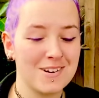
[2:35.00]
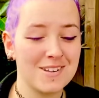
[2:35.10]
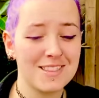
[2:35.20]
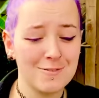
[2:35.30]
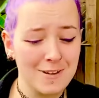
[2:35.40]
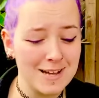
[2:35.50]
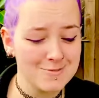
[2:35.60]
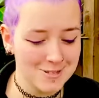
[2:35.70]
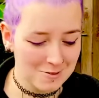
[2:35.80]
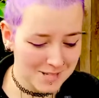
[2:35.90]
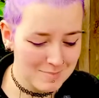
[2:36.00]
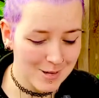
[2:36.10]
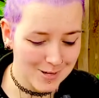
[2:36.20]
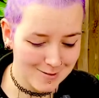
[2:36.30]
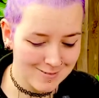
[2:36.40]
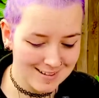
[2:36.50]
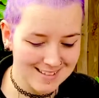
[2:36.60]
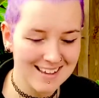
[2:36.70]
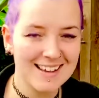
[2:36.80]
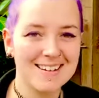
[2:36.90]
they fit absolutely perfectly.
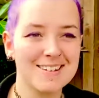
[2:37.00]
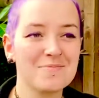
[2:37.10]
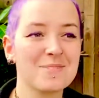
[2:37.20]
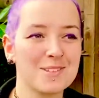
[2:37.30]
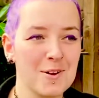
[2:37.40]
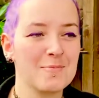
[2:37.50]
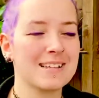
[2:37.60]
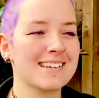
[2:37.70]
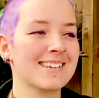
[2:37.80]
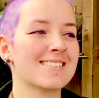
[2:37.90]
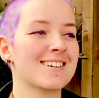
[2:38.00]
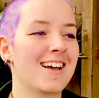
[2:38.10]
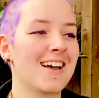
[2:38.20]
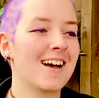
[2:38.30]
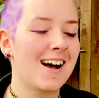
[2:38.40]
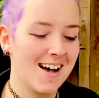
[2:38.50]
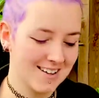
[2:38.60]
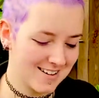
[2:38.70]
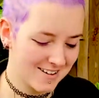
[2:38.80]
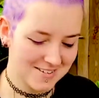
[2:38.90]
I am so pleased. I
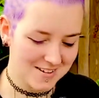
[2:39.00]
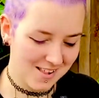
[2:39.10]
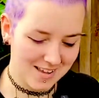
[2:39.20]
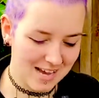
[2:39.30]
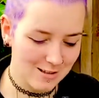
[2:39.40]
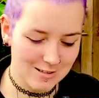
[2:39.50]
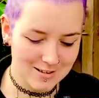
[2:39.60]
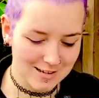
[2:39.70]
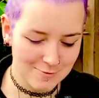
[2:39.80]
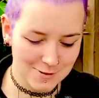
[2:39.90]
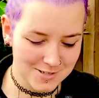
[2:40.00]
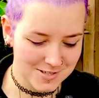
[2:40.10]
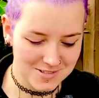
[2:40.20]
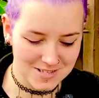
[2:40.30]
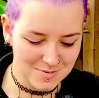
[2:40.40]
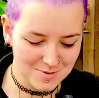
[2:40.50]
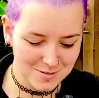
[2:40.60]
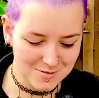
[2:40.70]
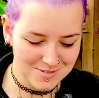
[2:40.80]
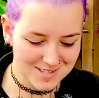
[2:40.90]
cannot tell you how long I've wanted these
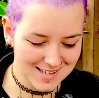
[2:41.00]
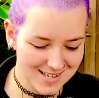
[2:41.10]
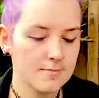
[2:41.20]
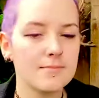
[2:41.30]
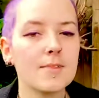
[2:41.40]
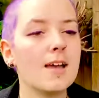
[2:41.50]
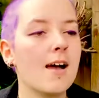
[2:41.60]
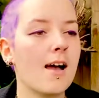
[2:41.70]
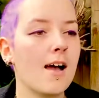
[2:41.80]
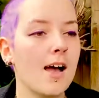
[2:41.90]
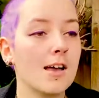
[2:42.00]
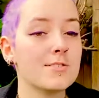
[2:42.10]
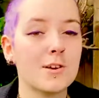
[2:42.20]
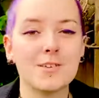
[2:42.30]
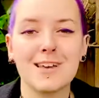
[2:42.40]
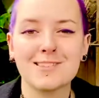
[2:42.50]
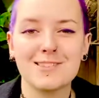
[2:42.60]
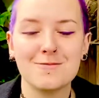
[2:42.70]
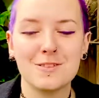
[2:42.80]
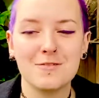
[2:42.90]
boots. So that's it
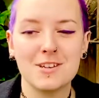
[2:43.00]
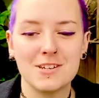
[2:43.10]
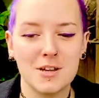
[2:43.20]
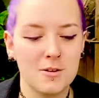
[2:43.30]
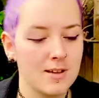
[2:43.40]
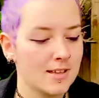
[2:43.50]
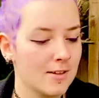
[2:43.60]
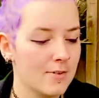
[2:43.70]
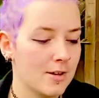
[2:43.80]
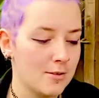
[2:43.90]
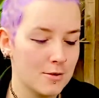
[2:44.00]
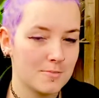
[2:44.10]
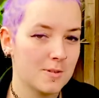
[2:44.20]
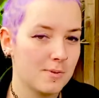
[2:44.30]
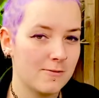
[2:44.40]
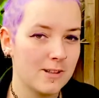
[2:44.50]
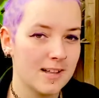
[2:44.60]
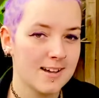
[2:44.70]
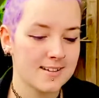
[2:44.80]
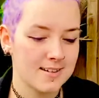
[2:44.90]
for the video. Give it a thumbs up if you
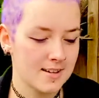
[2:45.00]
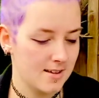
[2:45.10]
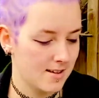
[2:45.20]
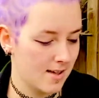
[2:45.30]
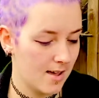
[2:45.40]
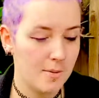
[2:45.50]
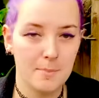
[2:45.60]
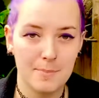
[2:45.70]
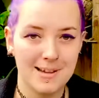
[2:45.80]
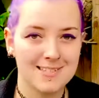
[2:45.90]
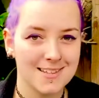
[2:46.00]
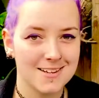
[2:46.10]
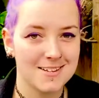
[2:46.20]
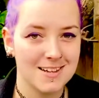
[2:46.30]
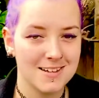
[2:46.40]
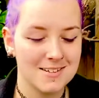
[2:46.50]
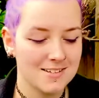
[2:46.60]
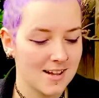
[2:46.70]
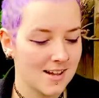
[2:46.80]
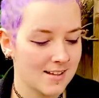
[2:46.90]
liked it, buy second hand,
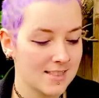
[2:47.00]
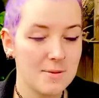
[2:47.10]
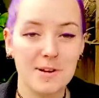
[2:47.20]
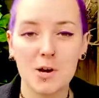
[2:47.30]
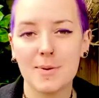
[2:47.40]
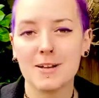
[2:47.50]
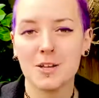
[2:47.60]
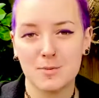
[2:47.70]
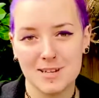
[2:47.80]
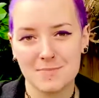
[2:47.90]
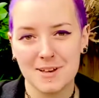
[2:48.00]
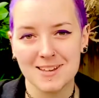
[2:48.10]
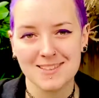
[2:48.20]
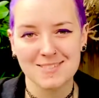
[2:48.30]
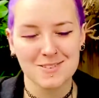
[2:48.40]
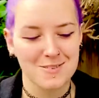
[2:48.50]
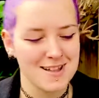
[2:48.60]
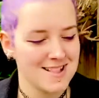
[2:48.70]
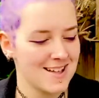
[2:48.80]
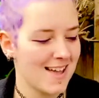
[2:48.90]
and let me know about your best bargains as well.
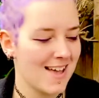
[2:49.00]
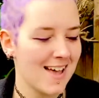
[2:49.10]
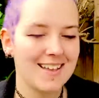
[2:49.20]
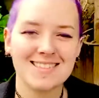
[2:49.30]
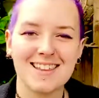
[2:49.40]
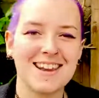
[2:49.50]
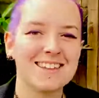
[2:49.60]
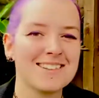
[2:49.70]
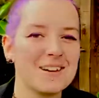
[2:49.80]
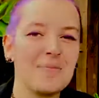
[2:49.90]
See you next time.